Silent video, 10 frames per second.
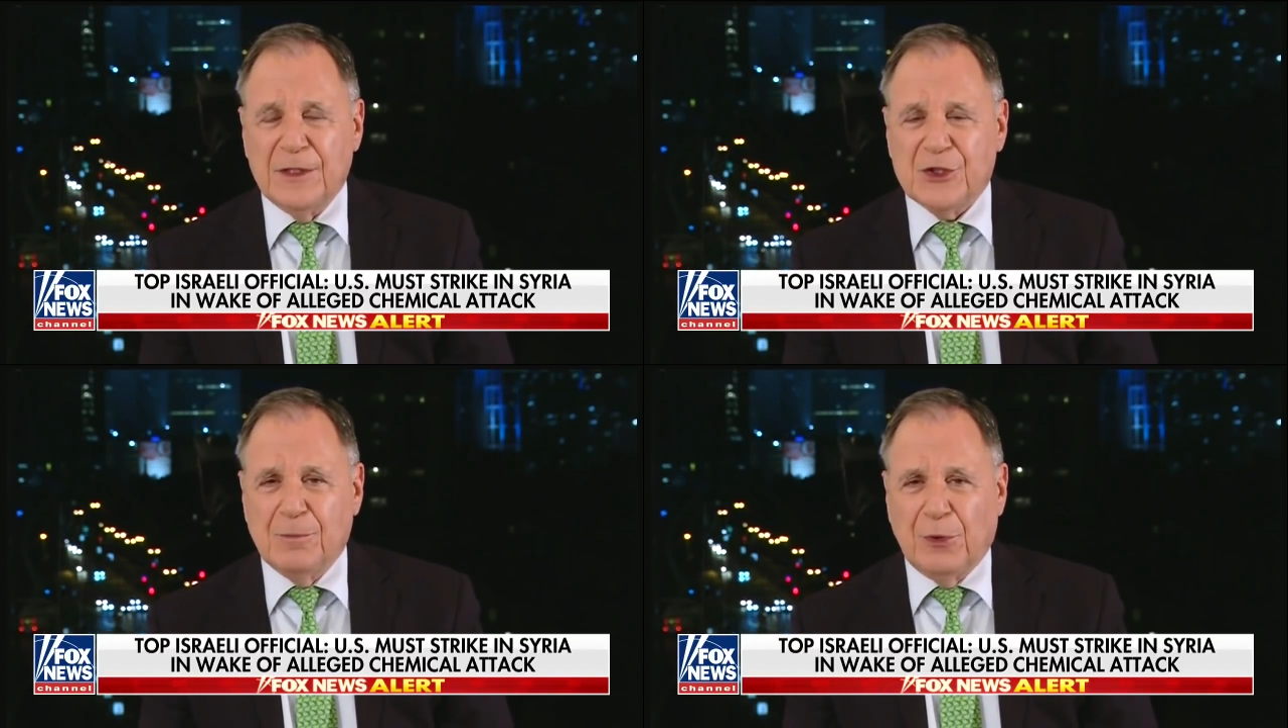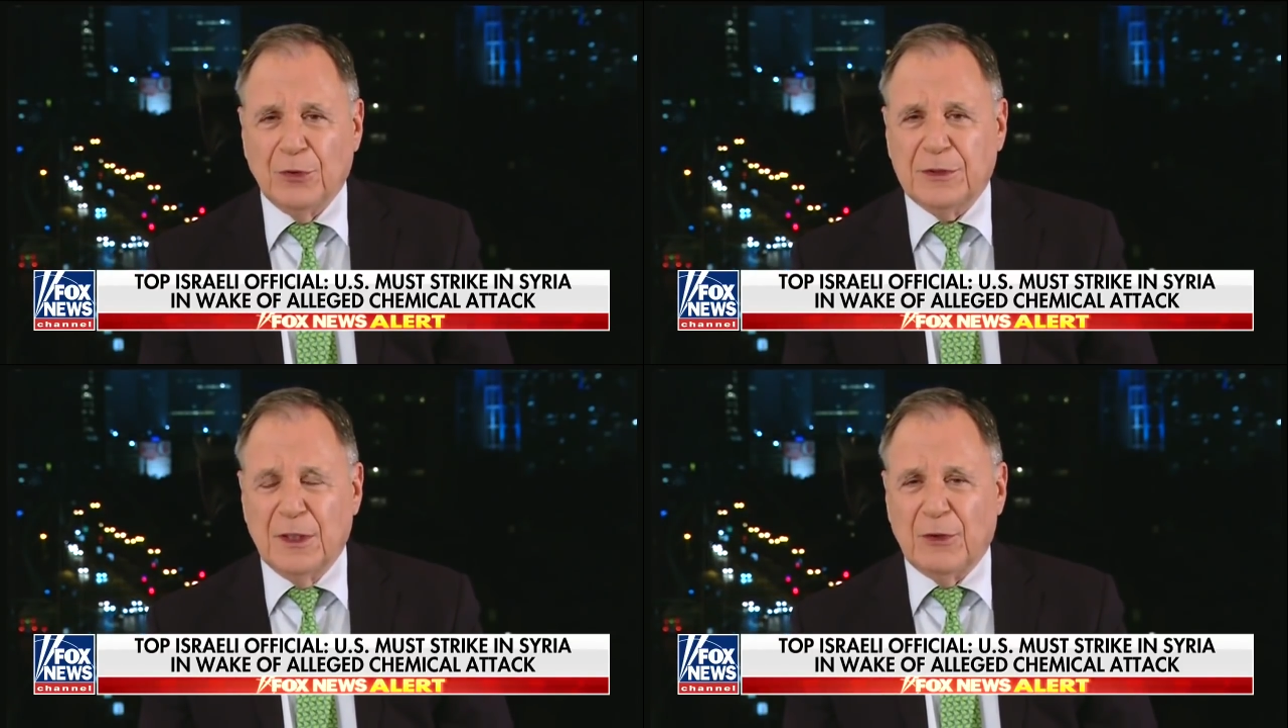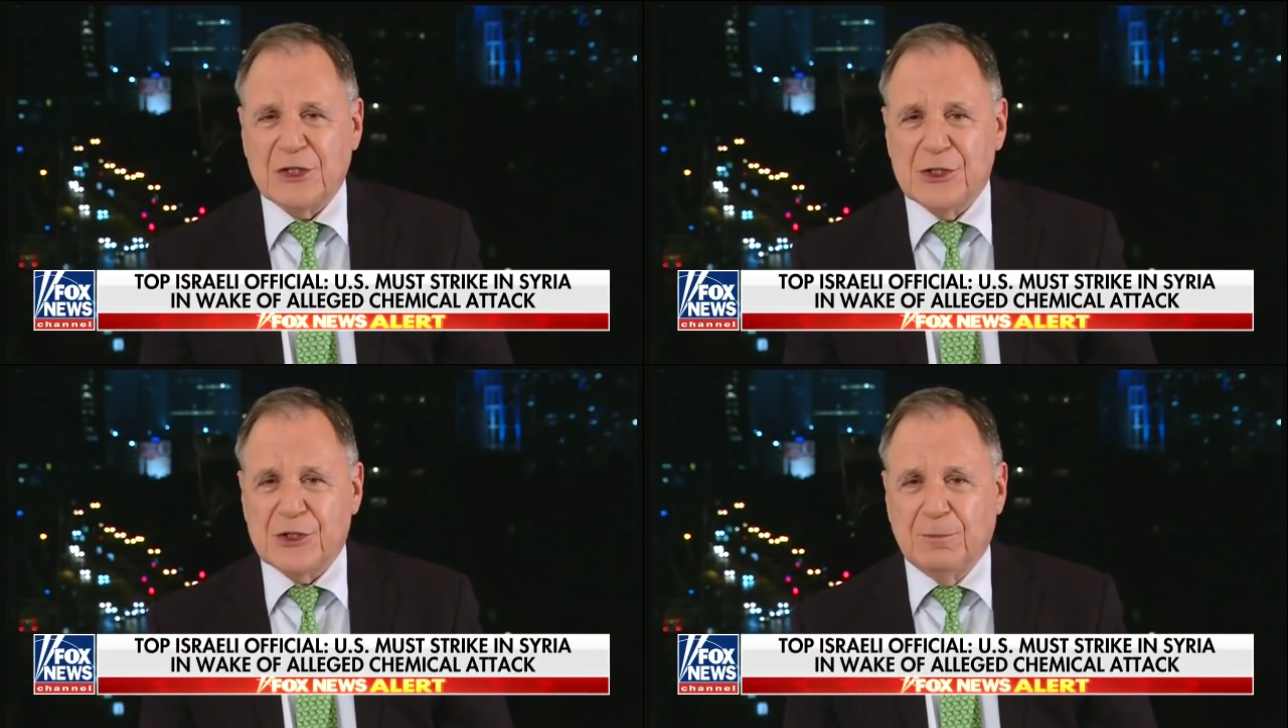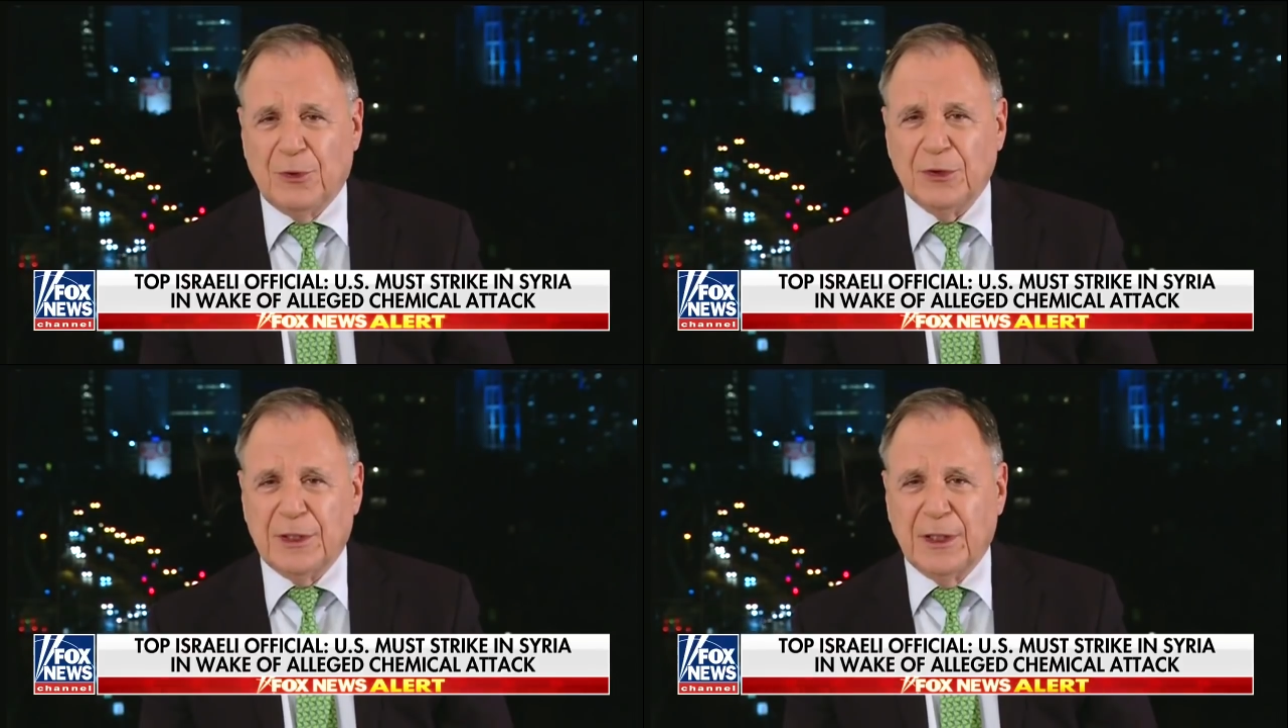support, the Russians
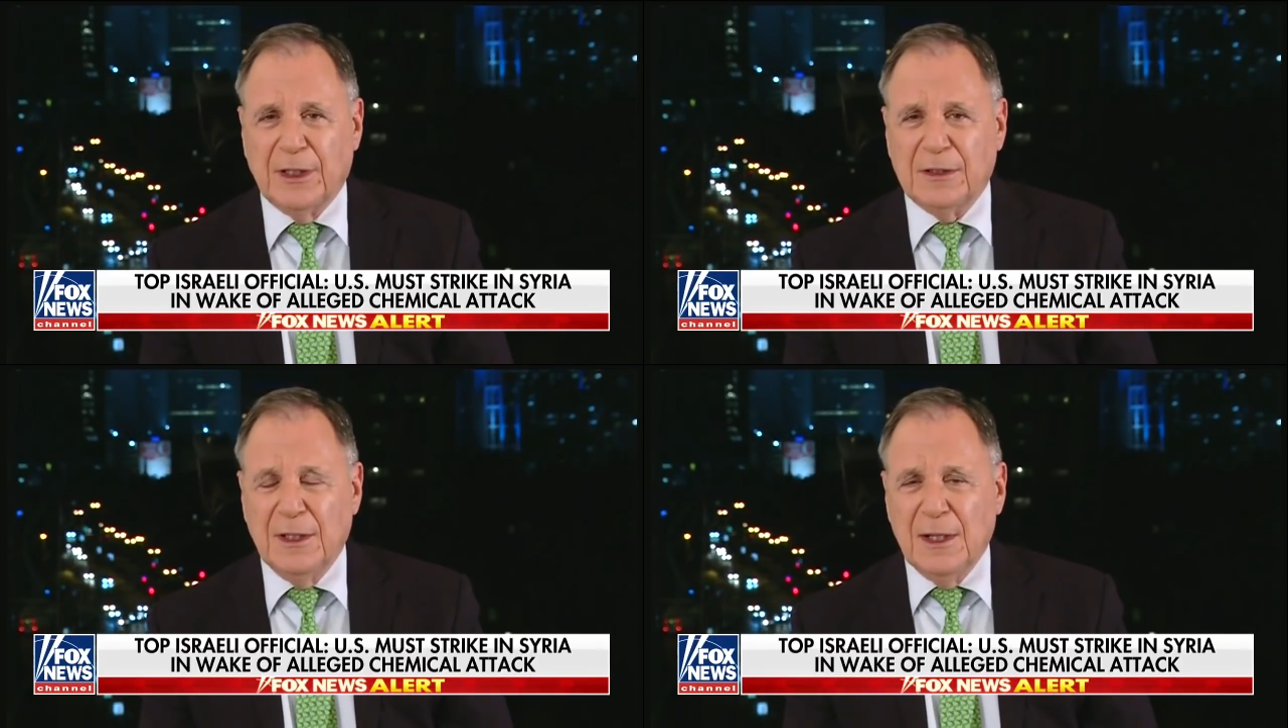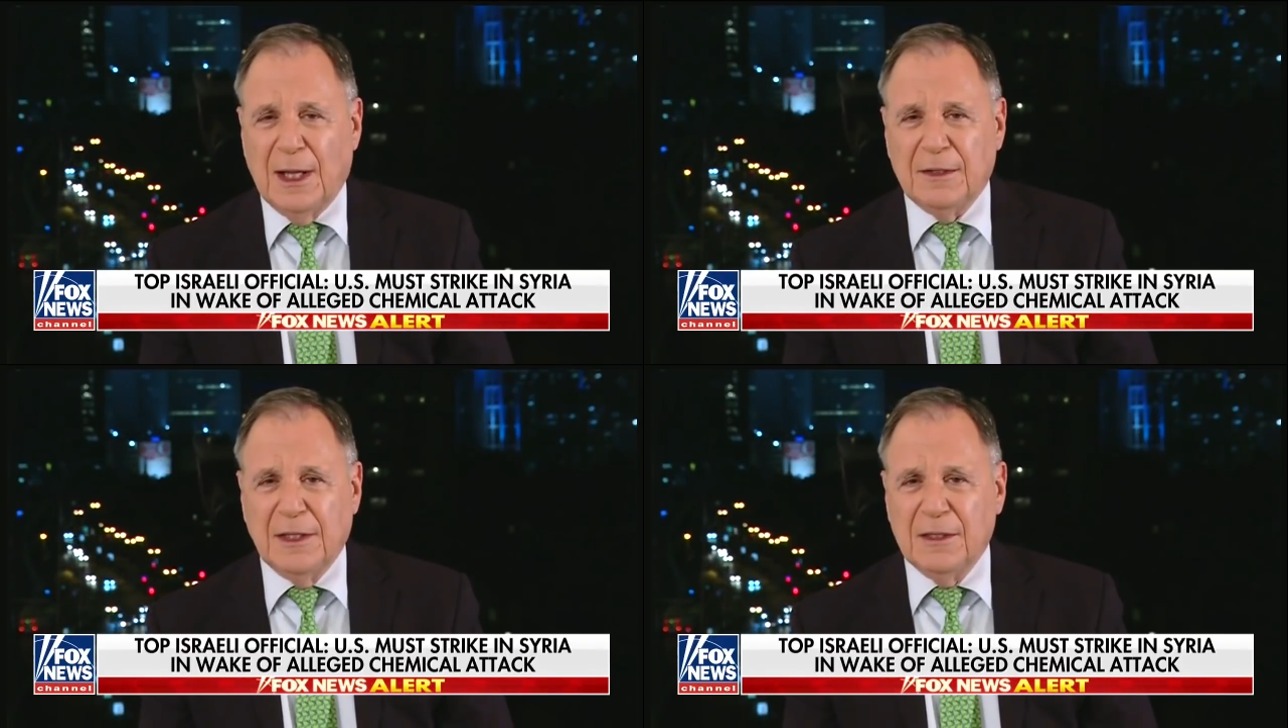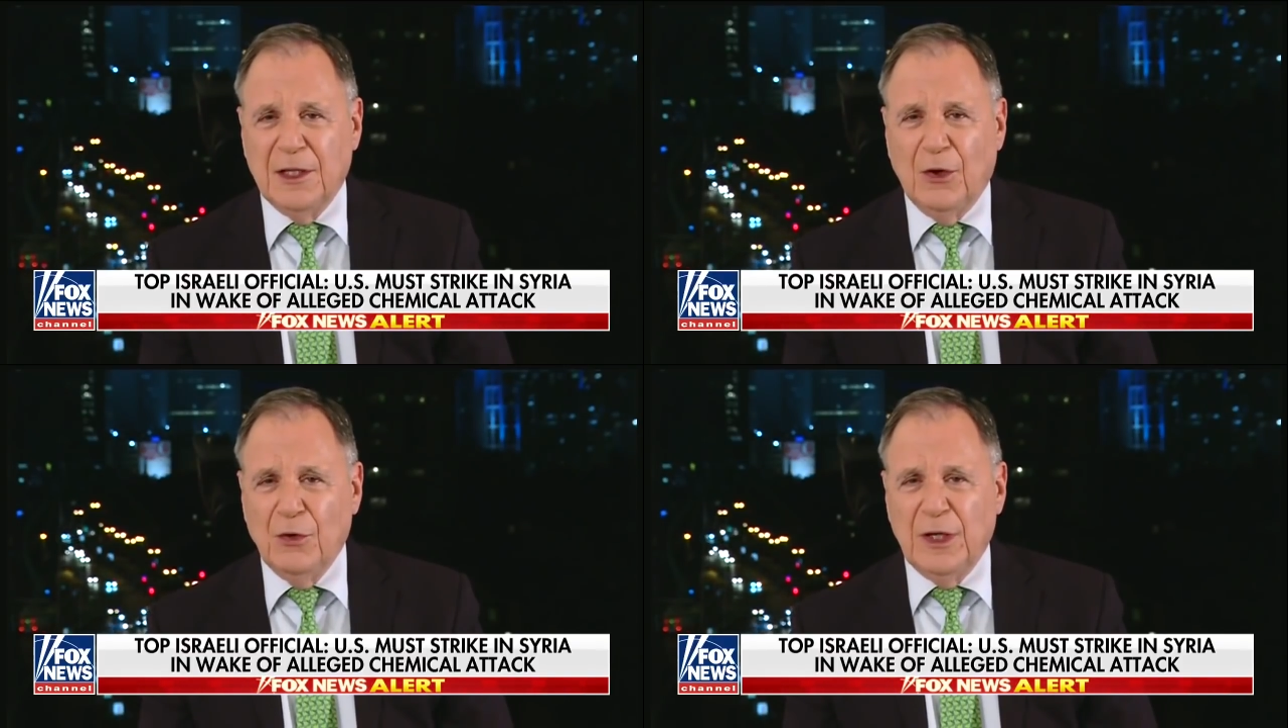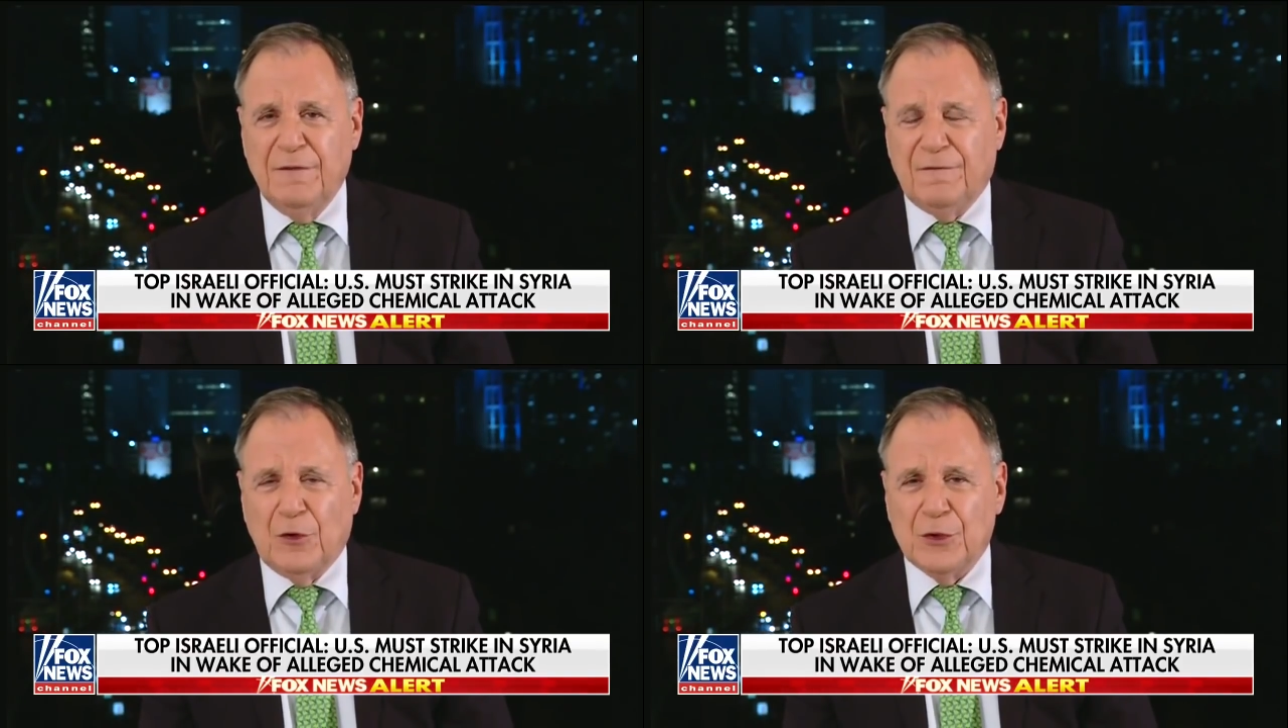supporting it, I think the only